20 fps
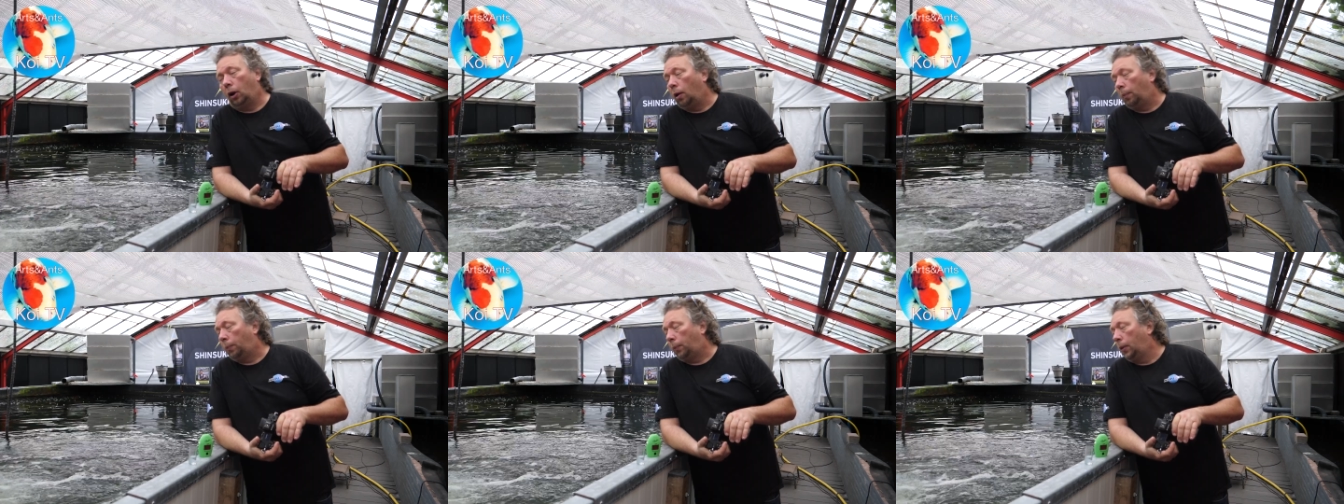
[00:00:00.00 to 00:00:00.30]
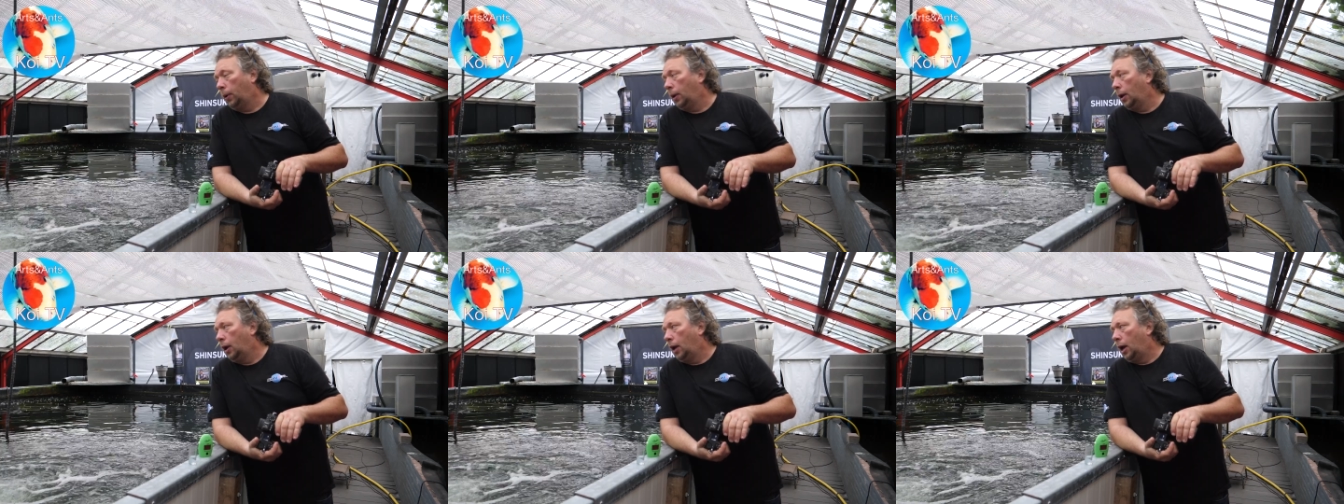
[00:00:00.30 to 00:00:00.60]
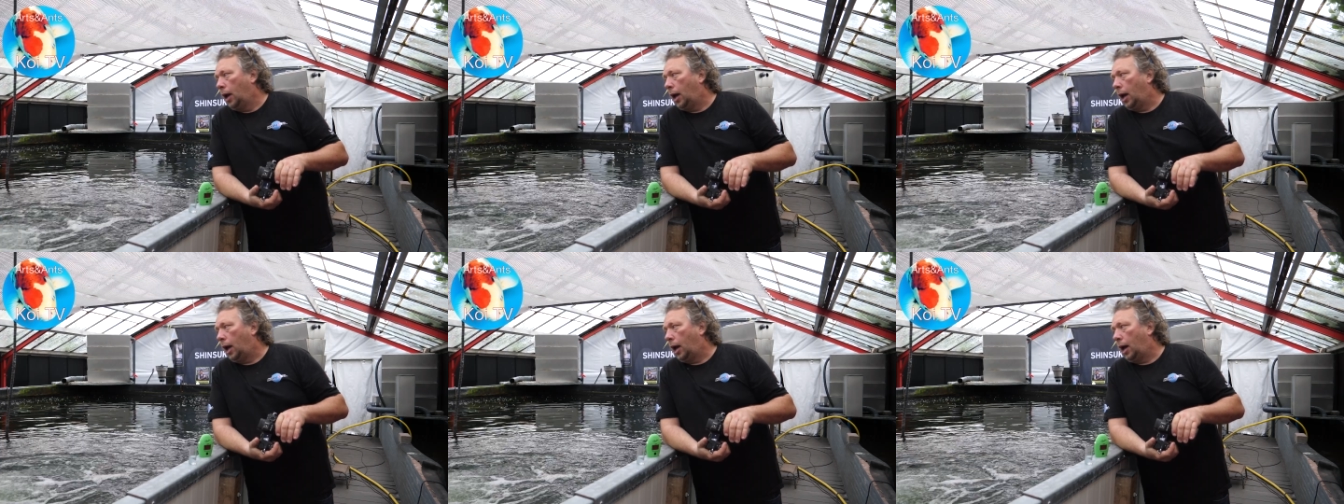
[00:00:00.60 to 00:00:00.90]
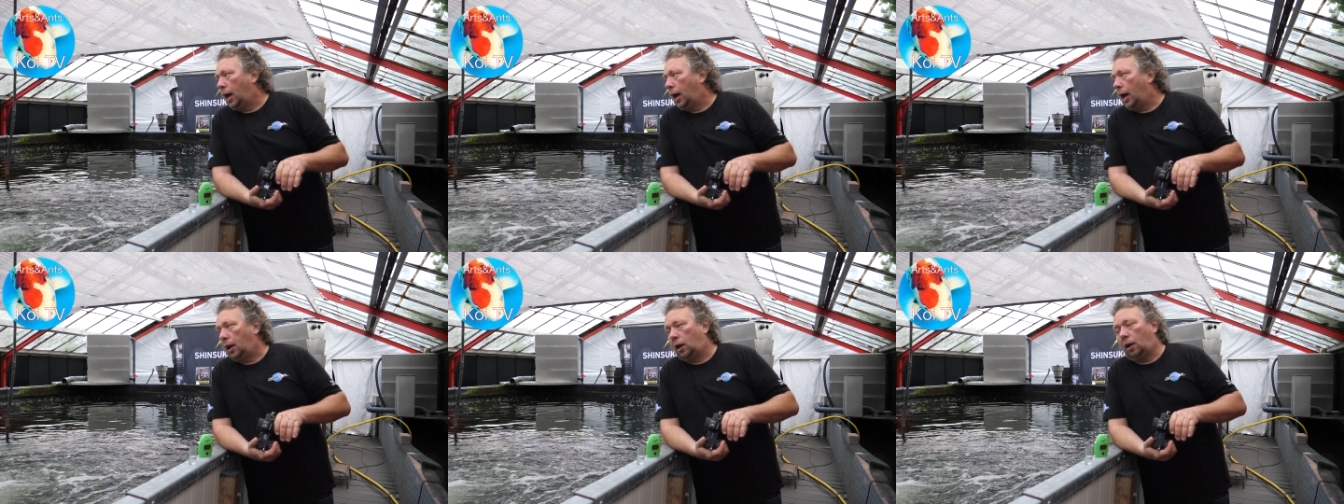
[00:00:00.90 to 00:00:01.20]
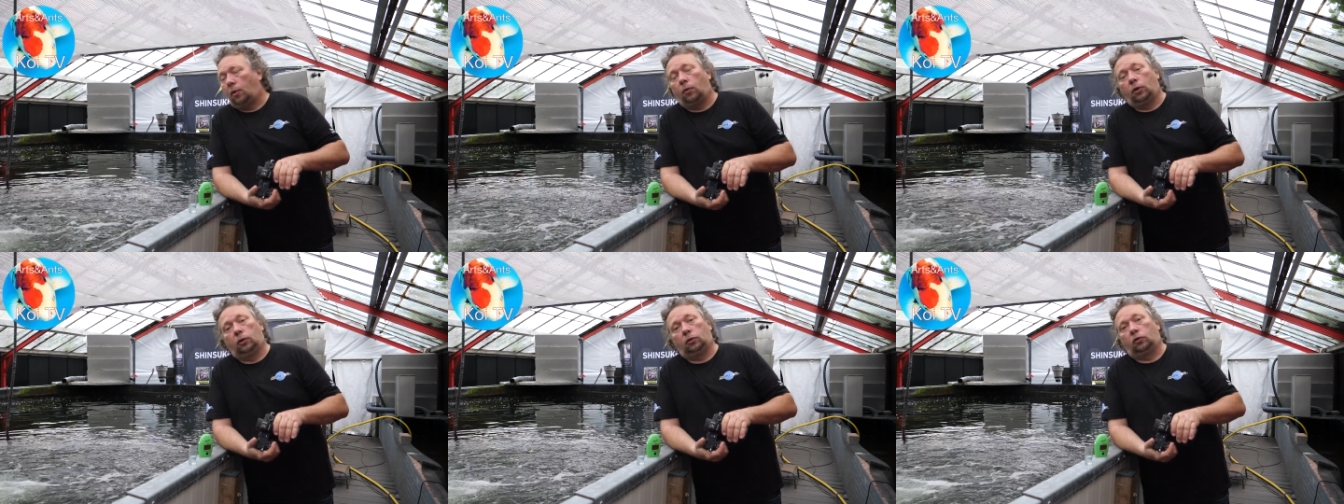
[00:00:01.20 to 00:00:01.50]
up. Uh, and
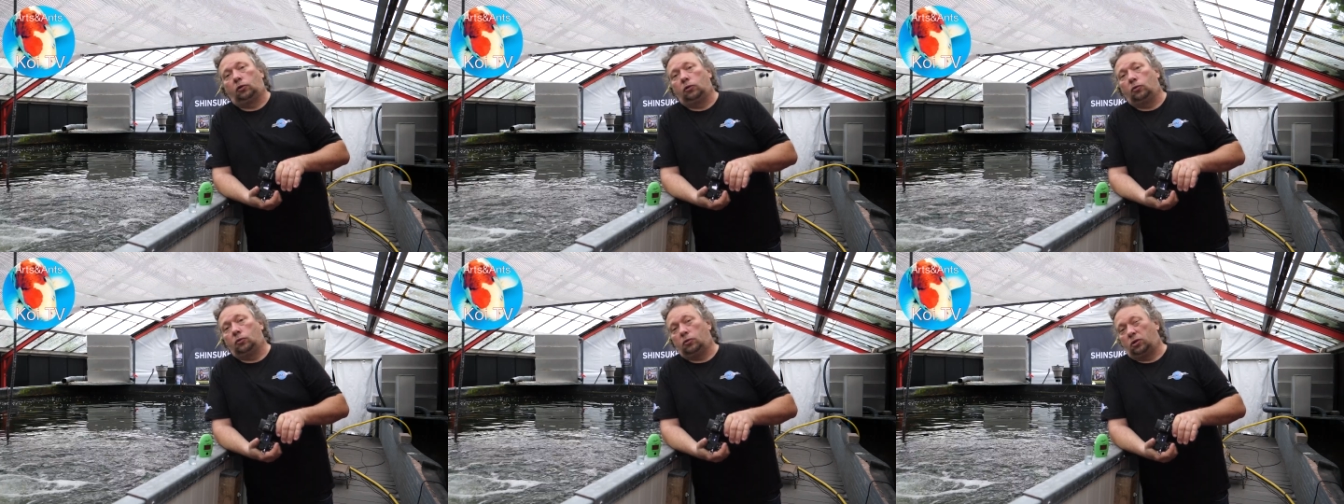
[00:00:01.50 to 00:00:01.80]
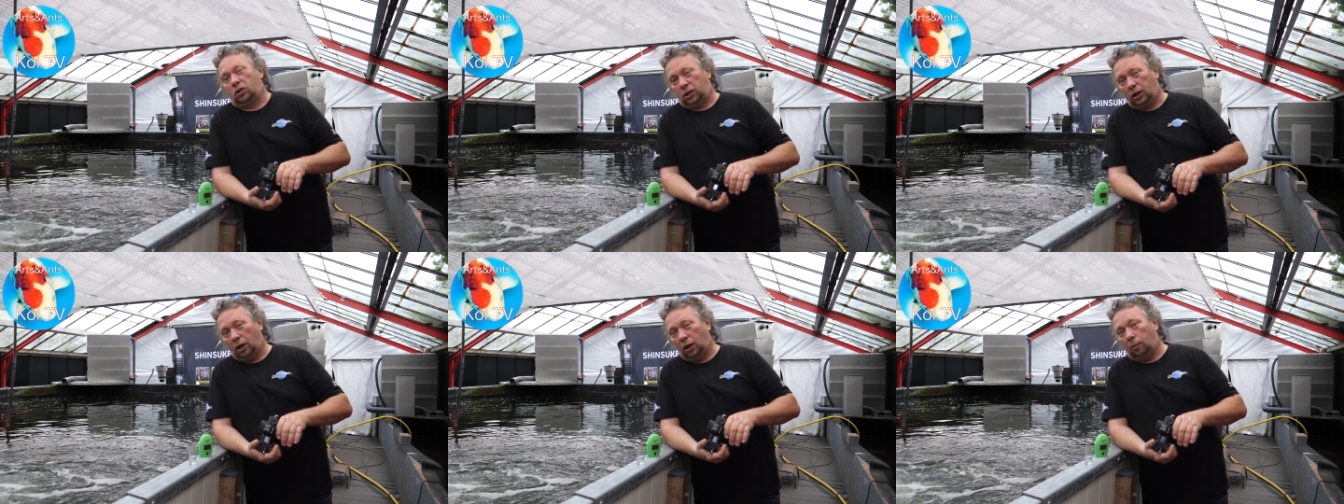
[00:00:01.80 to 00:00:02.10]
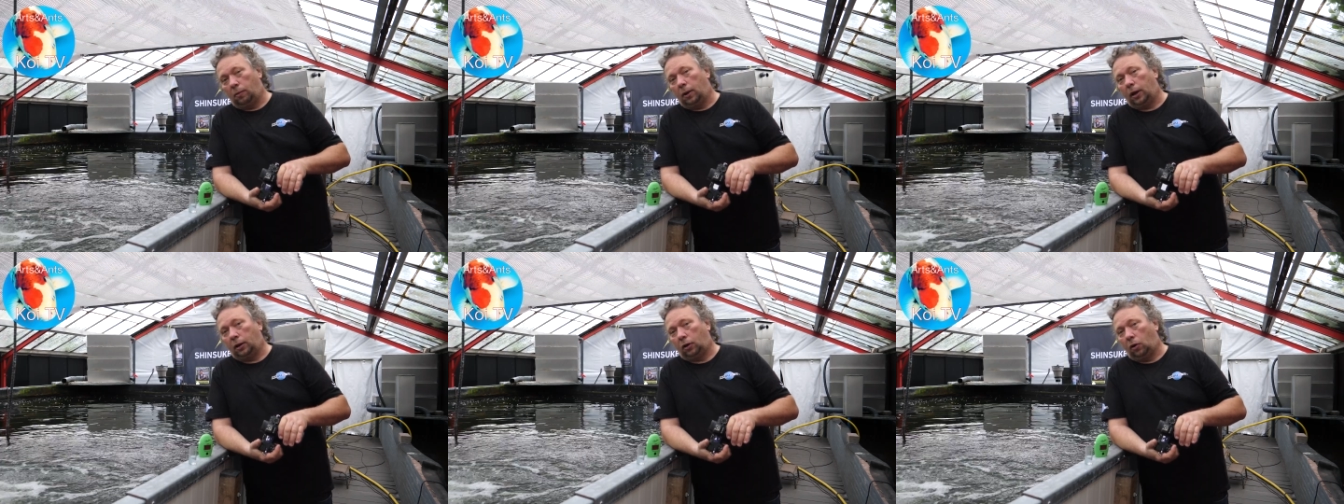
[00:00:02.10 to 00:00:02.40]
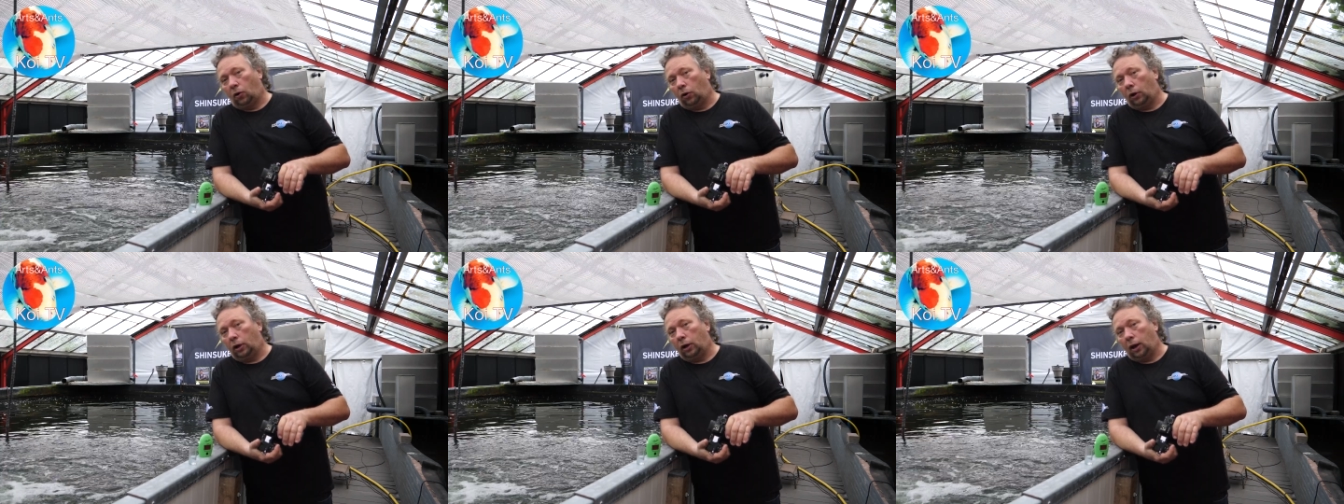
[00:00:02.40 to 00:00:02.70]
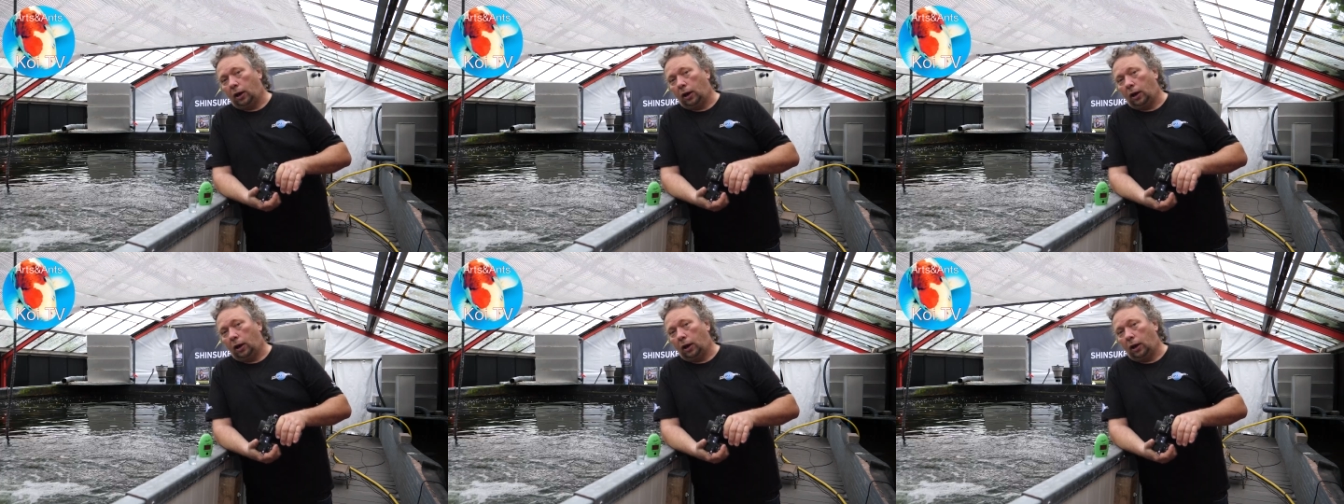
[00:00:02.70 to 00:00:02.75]
I want to sell my koi.